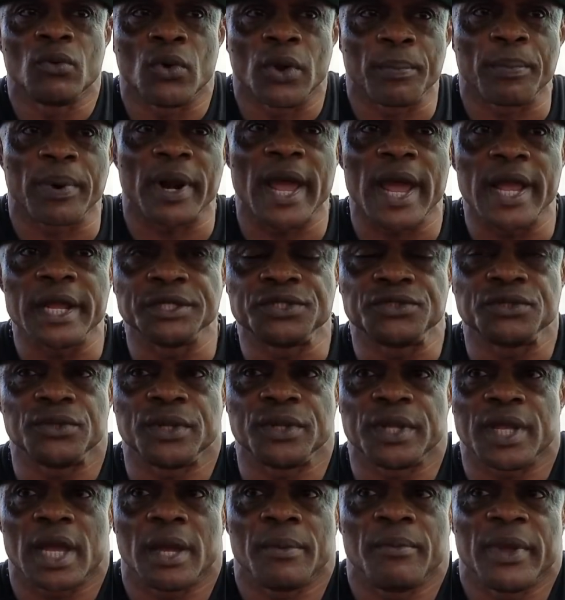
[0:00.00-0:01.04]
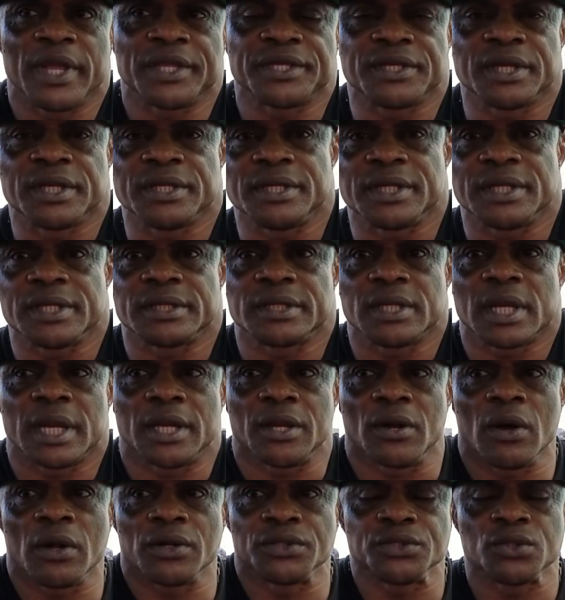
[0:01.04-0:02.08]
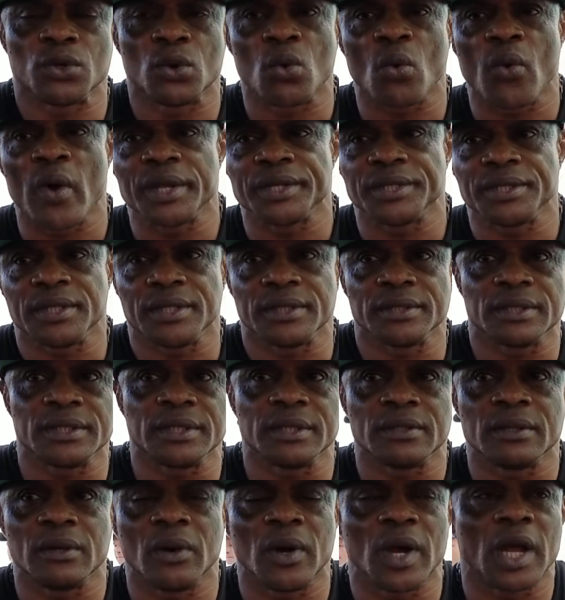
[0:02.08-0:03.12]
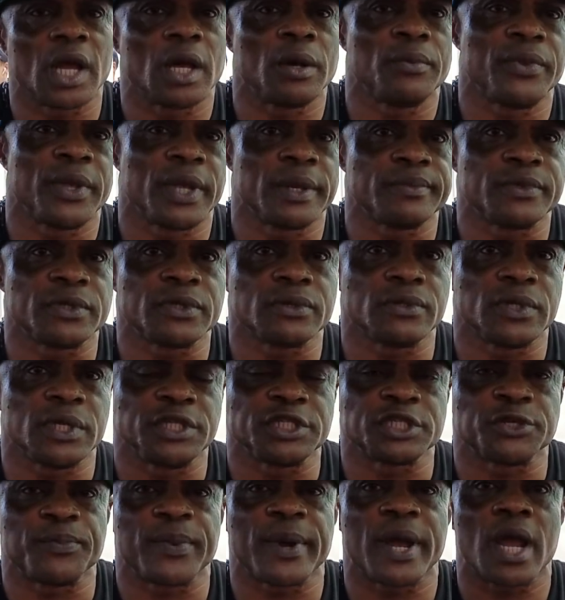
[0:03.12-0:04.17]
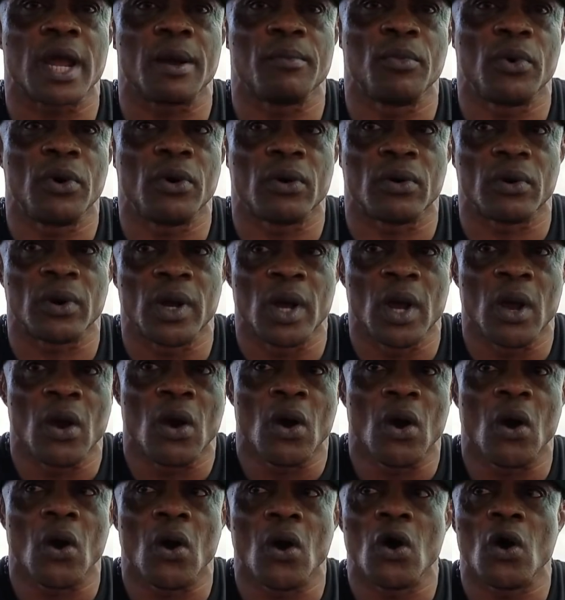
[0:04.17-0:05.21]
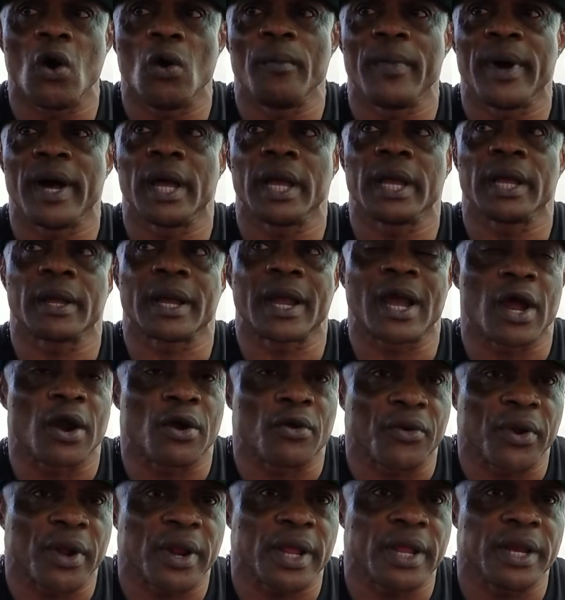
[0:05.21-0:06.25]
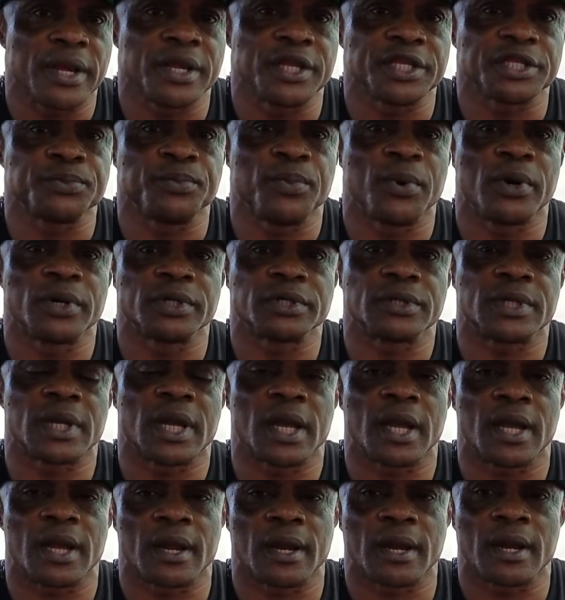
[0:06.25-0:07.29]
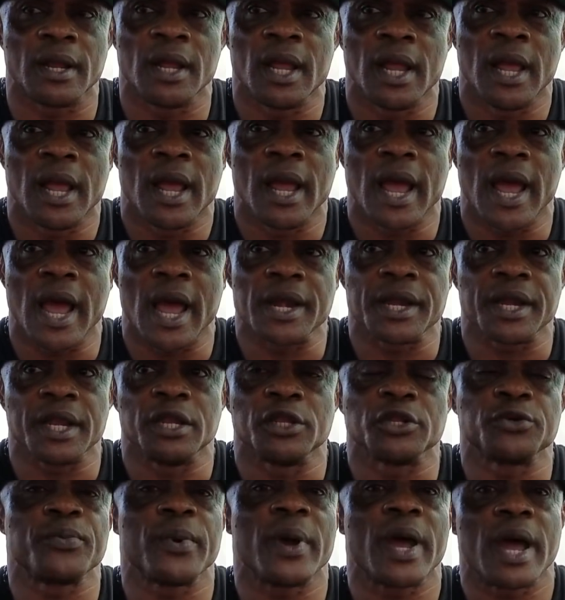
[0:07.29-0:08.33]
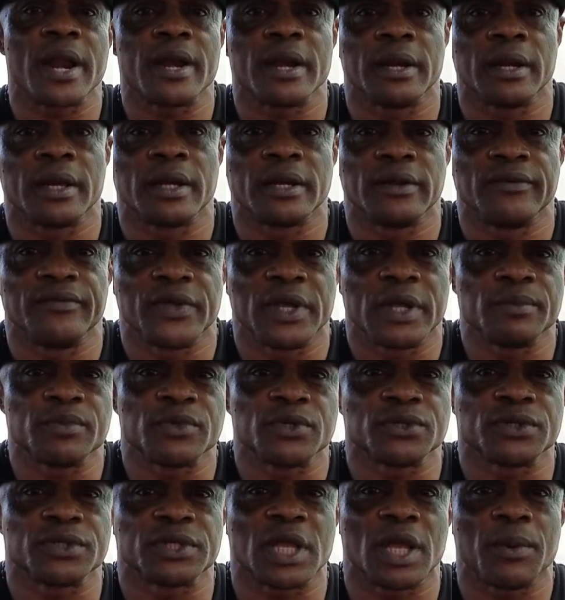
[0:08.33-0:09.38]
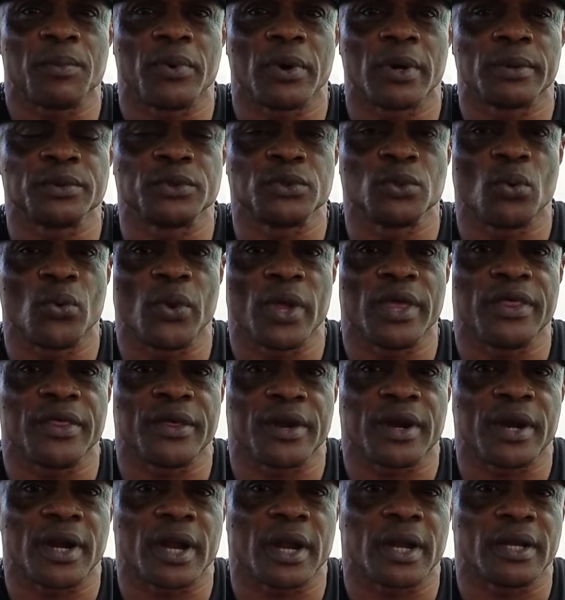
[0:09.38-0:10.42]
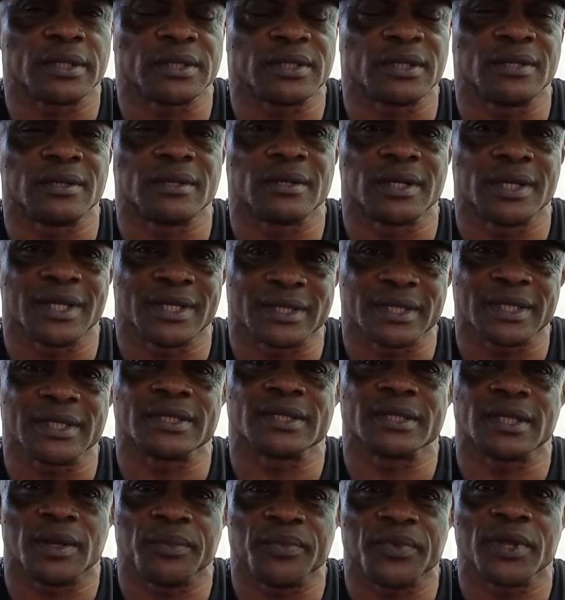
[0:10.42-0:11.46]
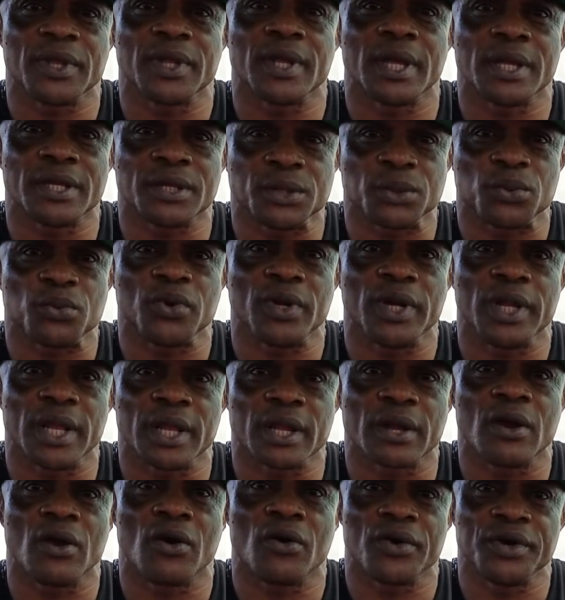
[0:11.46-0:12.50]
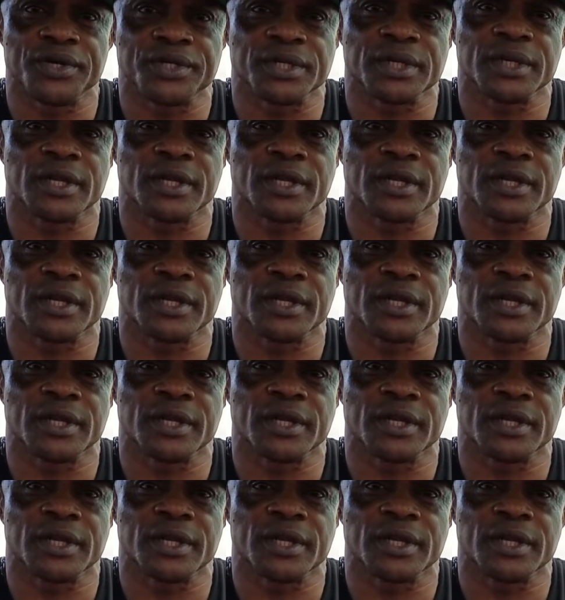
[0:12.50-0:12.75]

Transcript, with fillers: replying to their messages and also questions, you know, help them to inspire more. Or my career in the sport had inspired a lot of them to step up to where they are. So it is something that's really encouraging.